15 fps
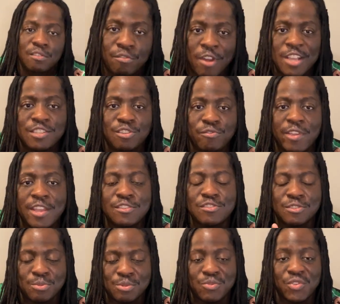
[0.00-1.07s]
Rescue
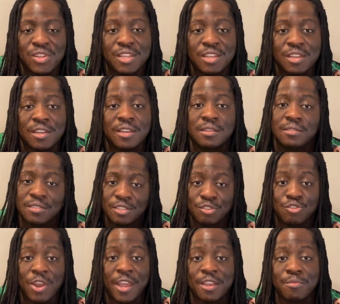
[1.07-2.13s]
Rangers was really good.
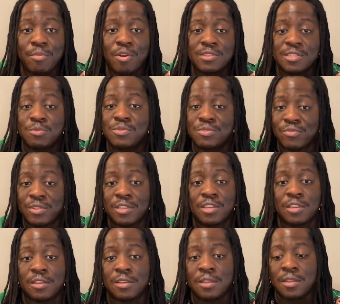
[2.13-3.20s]
Dragon Ball Z was really
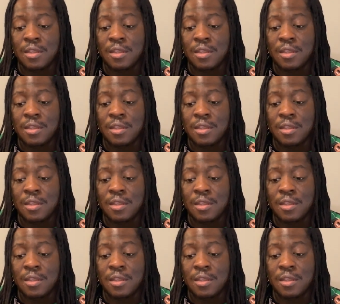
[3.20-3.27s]
good.